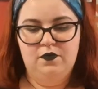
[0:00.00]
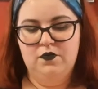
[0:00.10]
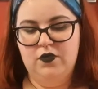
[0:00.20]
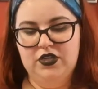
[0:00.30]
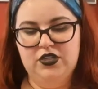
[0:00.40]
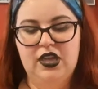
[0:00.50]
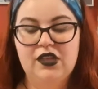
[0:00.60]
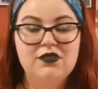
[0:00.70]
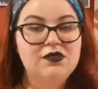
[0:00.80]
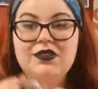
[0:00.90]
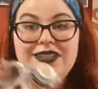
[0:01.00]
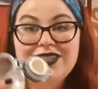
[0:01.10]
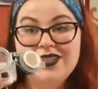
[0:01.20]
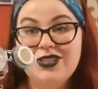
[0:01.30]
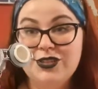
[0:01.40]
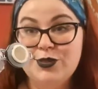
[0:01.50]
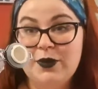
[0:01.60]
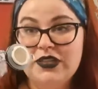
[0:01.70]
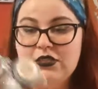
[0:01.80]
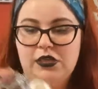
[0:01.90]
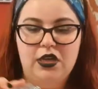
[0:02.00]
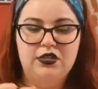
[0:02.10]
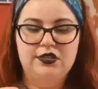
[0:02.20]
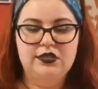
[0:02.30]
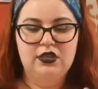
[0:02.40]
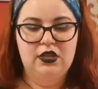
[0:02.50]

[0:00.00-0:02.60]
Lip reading: which, yeah, just spice jars.